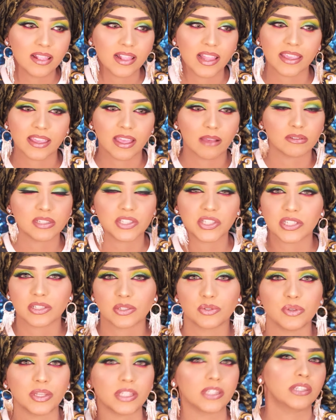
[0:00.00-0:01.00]
Like, I was just
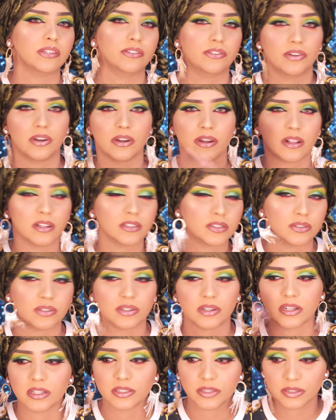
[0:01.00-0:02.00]
doing
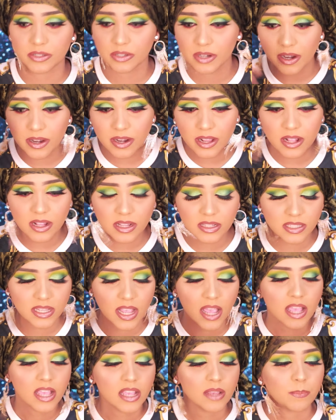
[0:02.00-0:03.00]
tutorials,
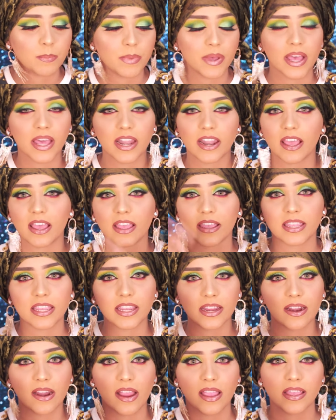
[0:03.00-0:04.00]
but
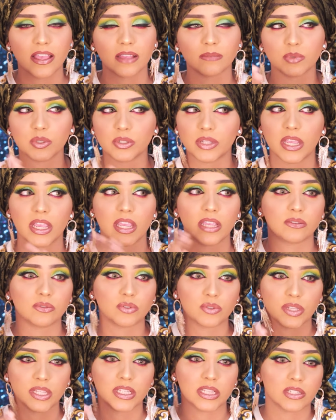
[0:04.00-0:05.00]
here I am today
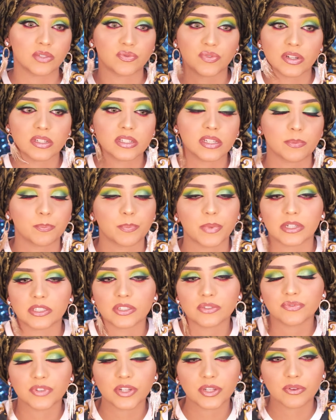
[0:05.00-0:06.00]
doing this first
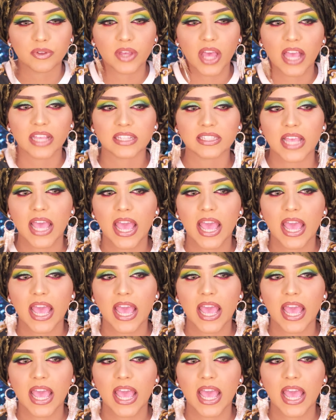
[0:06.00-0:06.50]
impression for you guys.